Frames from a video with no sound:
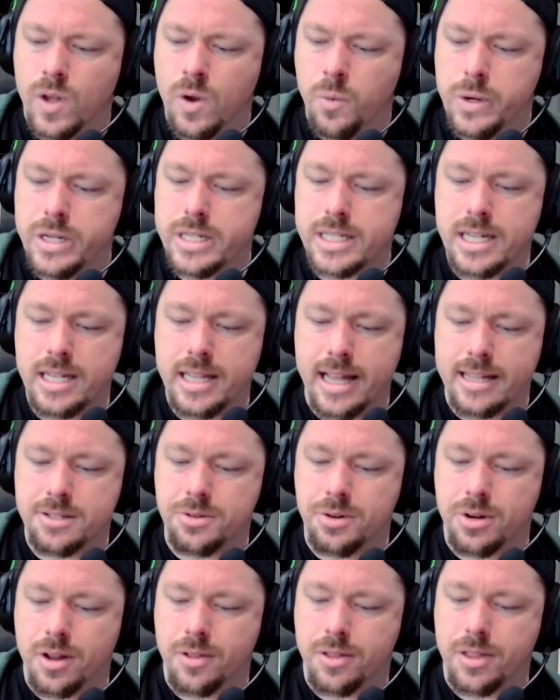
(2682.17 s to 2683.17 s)
we see that
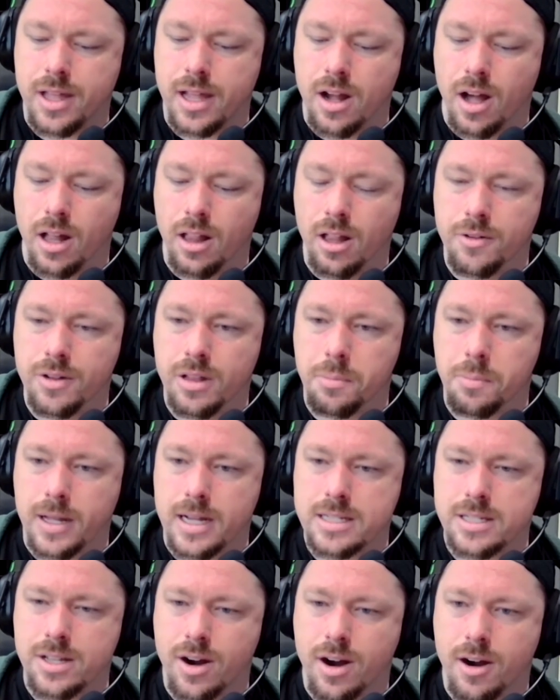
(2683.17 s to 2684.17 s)
sort of thing all over the
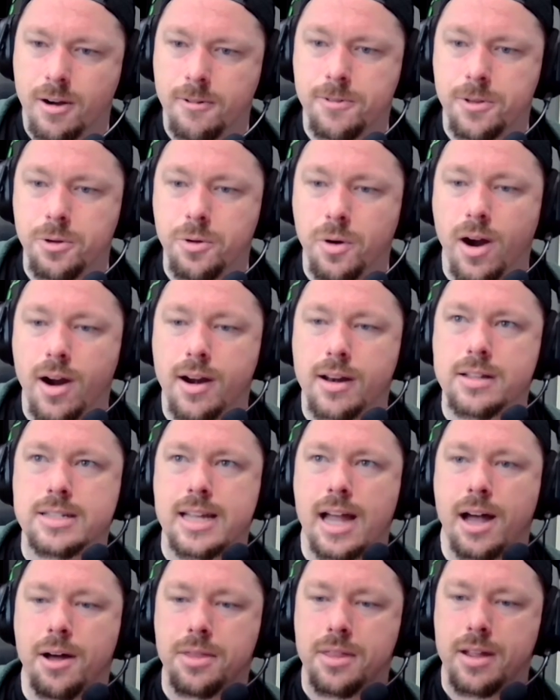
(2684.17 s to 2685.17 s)
place. There are a few
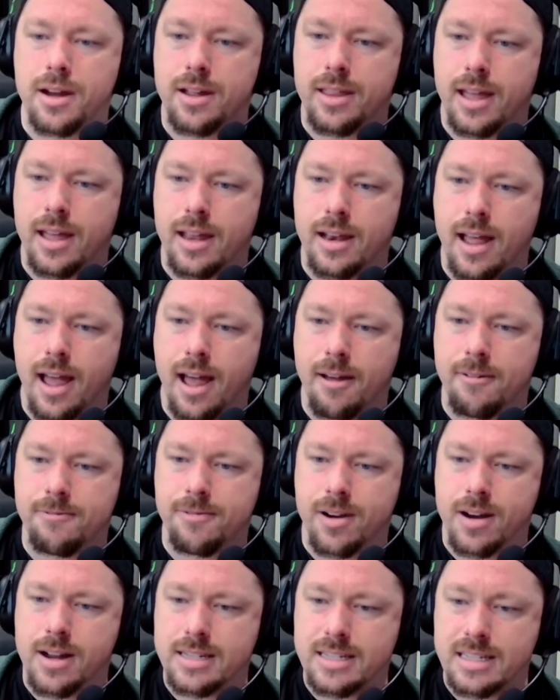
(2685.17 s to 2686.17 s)
artists out there that have
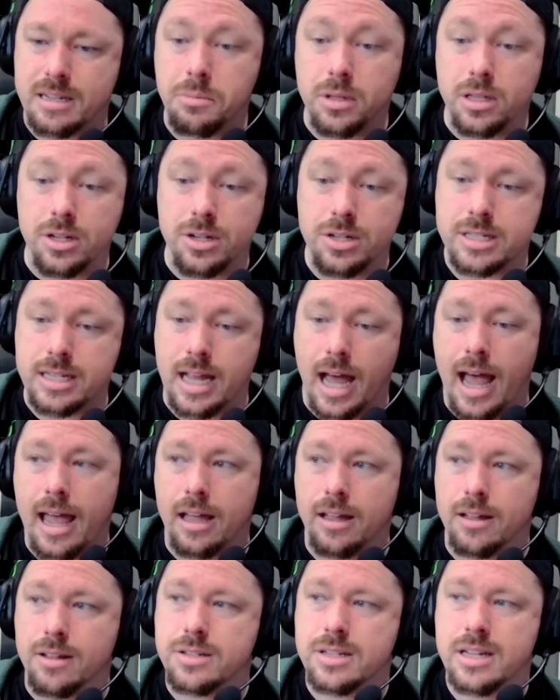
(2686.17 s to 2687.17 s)
very similar
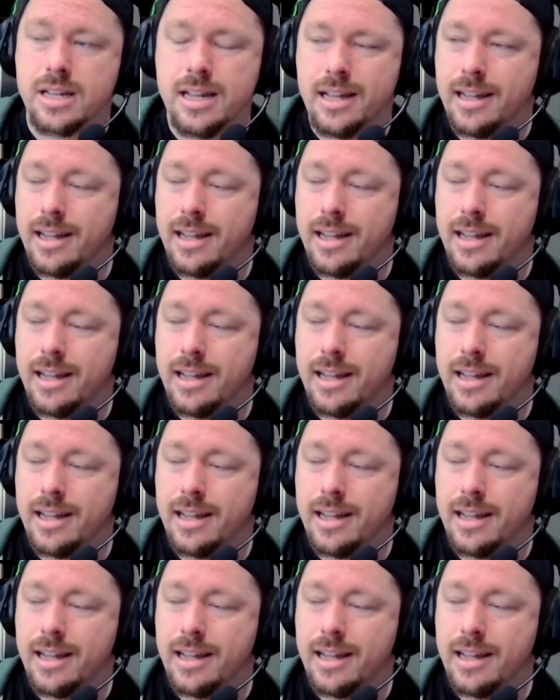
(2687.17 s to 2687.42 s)
styles.